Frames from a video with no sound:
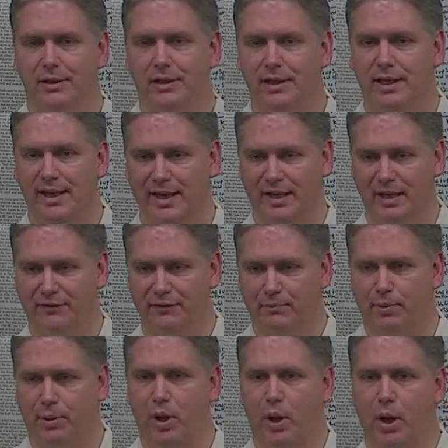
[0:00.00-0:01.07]
and he delivered
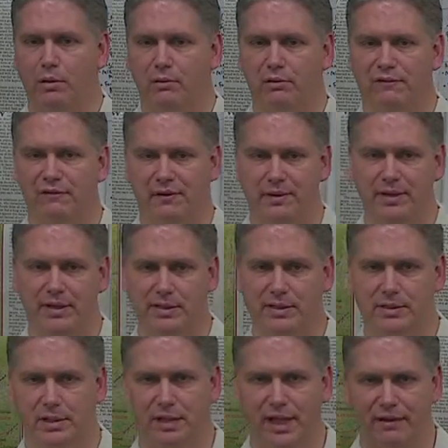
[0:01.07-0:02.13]
Paul from his
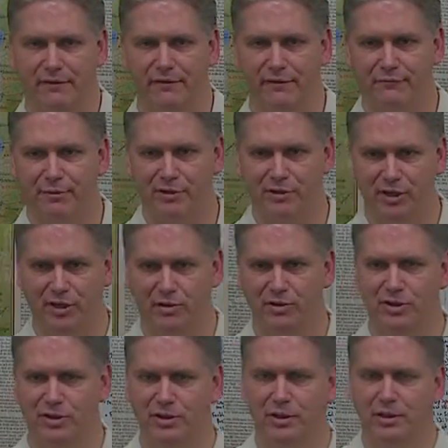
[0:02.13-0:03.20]
life of
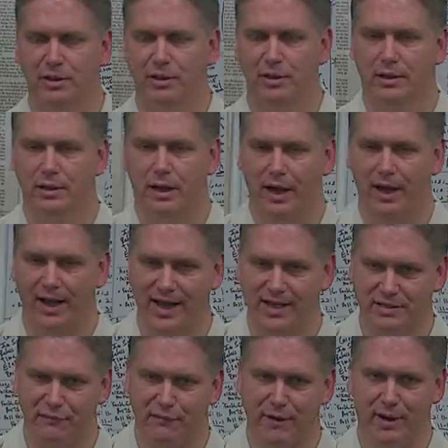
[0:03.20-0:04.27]
persecution uh, as
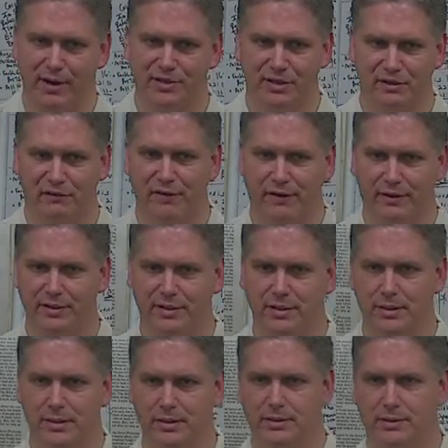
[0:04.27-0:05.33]
the Pharisee of
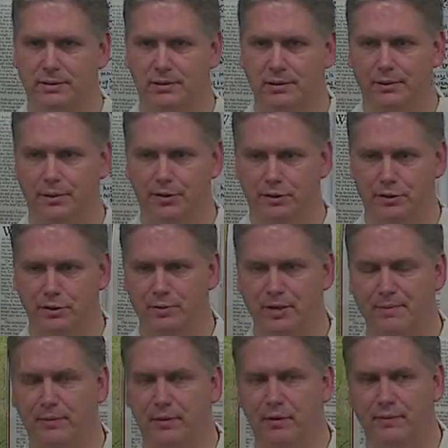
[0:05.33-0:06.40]
Pharisees on the Jewish
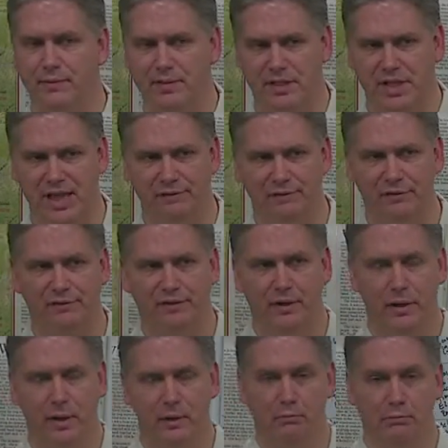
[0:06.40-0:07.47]
people and his life of
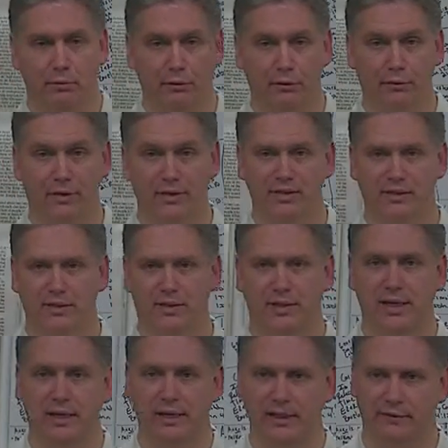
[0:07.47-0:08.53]
murderous
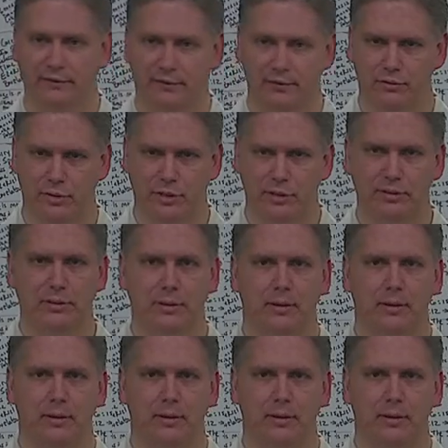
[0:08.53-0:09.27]
killing for two years.